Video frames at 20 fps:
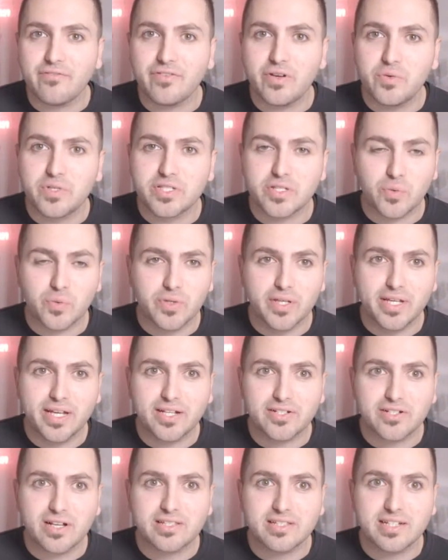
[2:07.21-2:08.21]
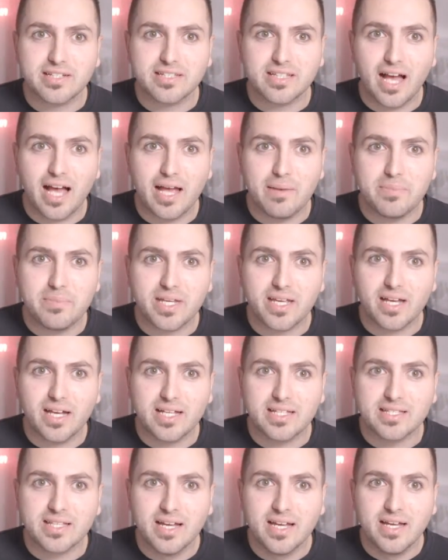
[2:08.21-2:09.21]
It was a really interesting time
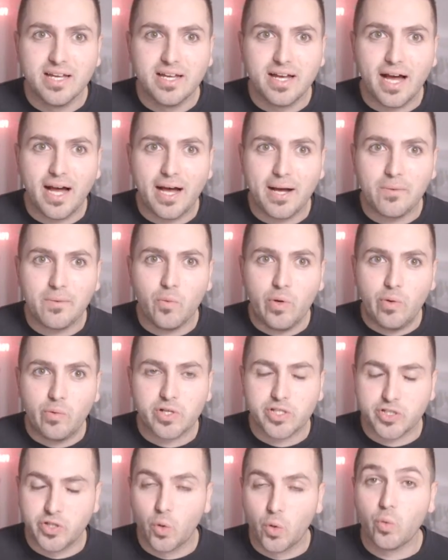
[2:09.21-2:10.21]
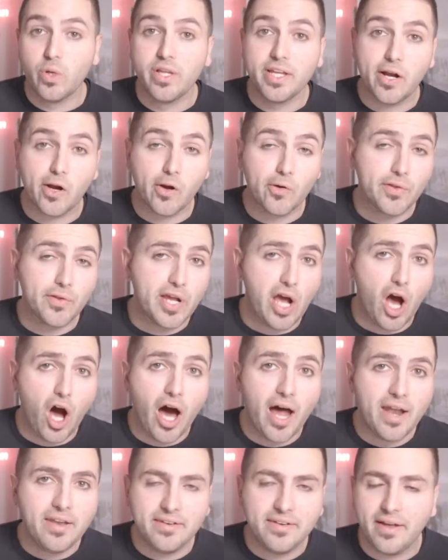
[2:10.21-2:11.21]
because we were still really early
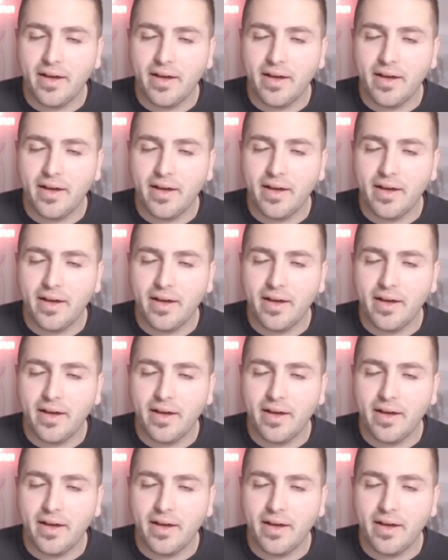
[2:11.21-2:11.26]
on.